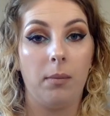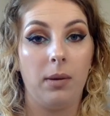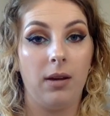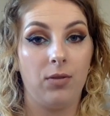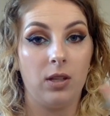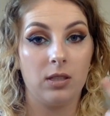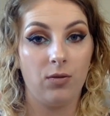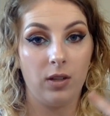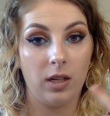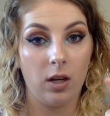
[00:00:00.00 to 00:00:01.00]
if this
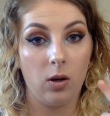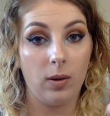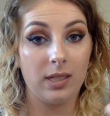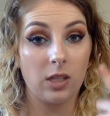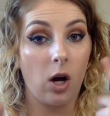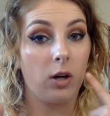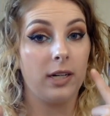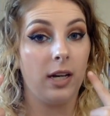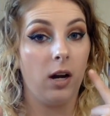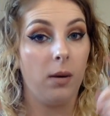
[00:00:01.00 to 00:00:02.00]
video is
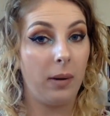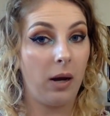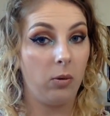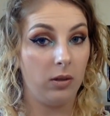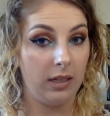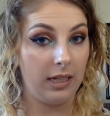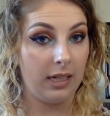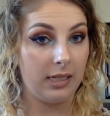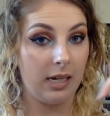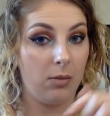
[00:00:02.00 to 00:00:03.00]
already up, I will link
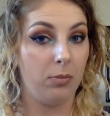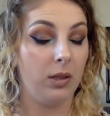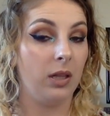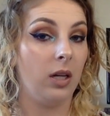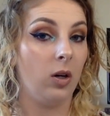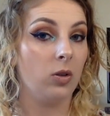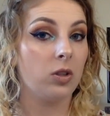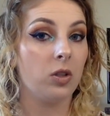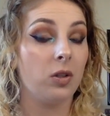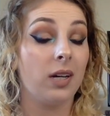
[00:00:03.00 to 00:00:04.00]
it down below
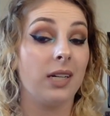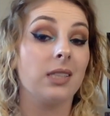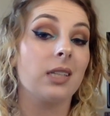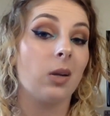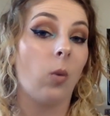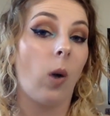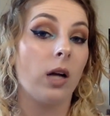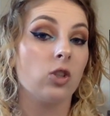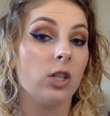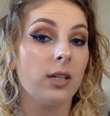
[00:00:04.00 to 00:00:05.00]
so you guys can
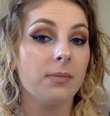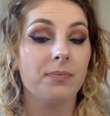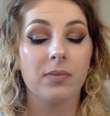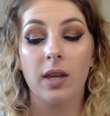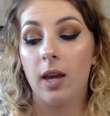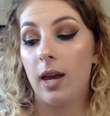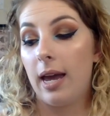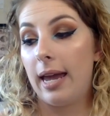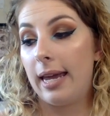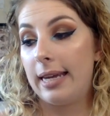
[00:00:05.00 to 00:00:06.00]
watch it.
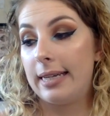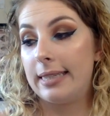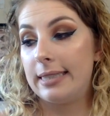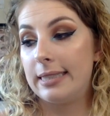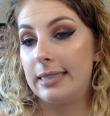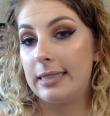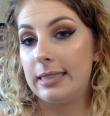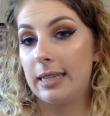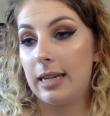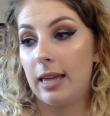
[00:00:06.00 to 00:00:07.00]
And
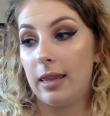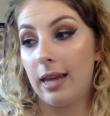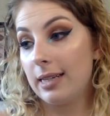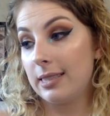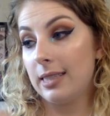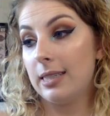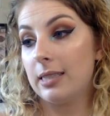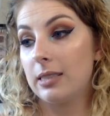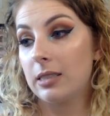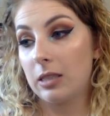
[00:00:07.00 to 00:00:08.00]
that is it.
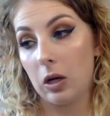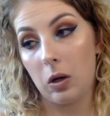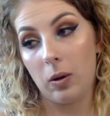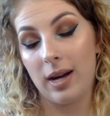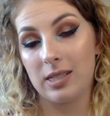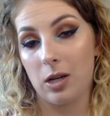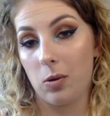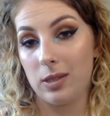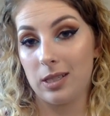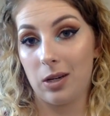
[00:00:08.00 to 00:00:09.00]
So as
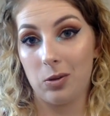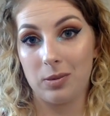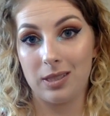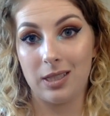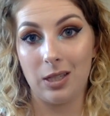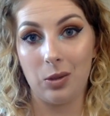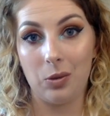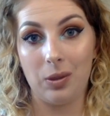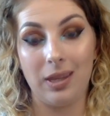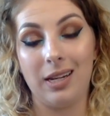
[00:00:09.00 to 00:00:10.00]
always, I hope to see you
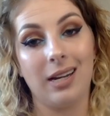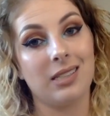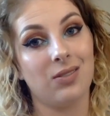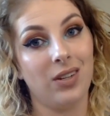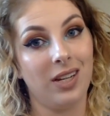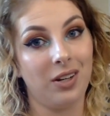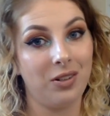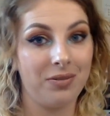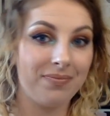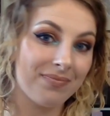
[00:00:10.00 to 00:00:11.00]
in the next
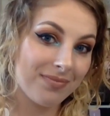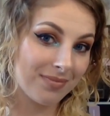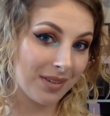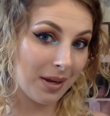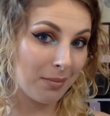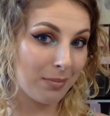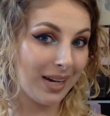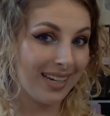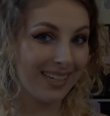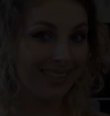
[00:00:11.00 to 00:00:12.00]
video. Bye.